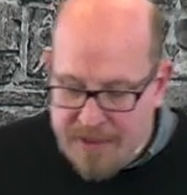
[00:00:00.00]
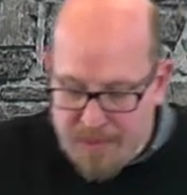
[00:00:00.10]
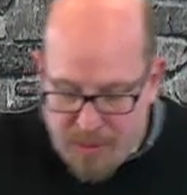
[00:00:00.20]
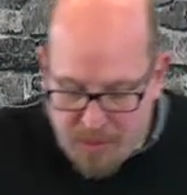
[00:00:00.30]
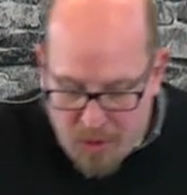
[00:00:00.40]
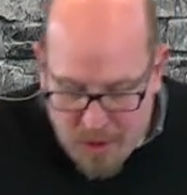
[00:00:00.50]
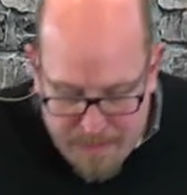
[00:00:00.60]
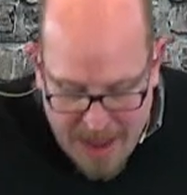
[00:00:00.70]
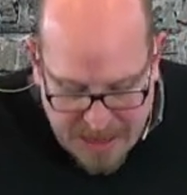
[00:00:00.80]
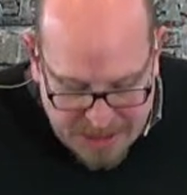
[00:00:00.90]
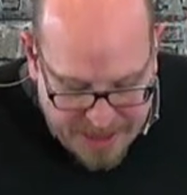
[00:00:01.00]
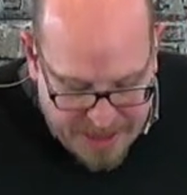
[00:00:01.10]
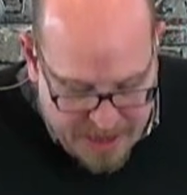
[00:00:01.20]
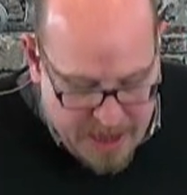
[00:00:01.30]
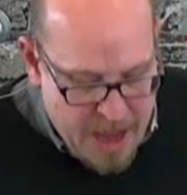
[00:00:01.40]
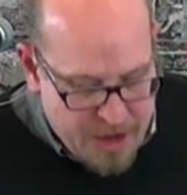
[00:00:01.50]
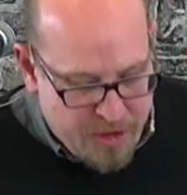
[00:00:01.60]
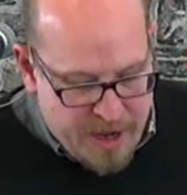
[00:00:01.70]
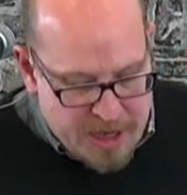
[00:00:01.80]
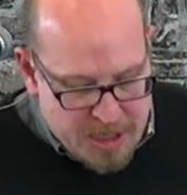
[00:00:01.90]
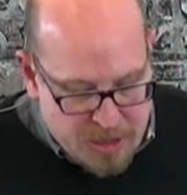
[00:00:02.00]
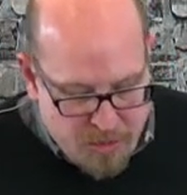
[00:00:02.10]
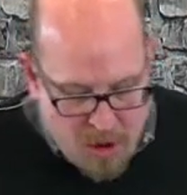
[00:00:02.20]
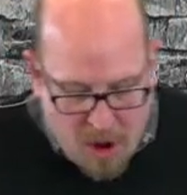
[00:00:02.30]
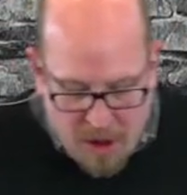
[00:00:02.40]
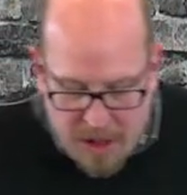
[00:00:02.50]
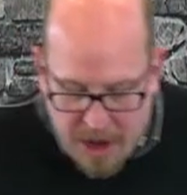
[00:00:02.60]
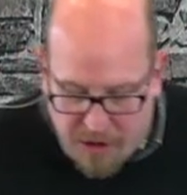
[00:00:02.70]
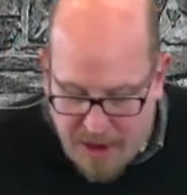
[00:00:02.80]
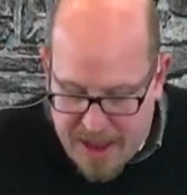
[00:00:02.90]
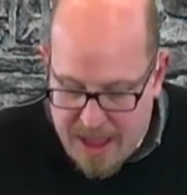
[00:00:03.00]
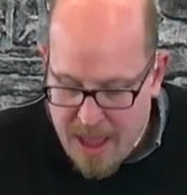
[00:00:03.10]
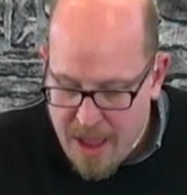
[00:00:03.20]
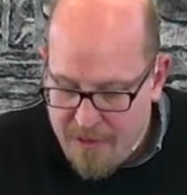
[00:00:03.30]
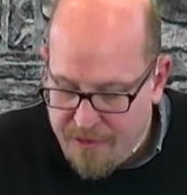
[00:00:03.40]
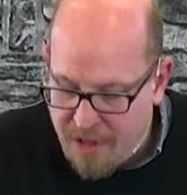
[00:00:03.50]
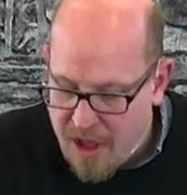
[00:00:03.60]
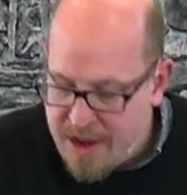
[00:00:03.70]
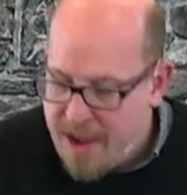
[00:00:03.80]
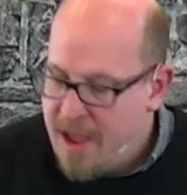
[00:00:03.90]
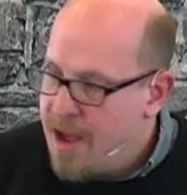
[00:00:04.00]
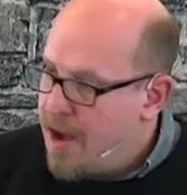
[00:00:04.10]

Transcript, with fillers: even Peru and Mexican traditions recall a great flood